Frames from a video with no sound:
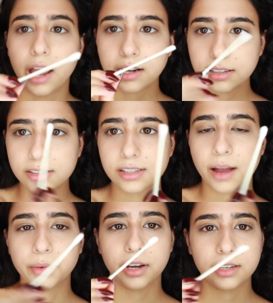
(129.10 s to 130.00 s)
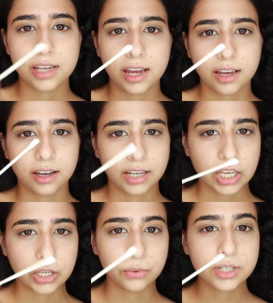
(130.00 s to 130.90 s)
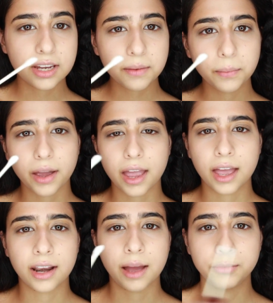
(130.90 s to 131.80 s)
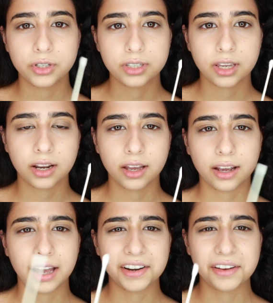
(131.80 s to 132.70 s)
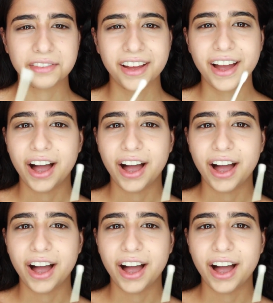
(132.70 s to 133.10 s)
Next, I'm going to take a Q-tip and I'm just going to kind of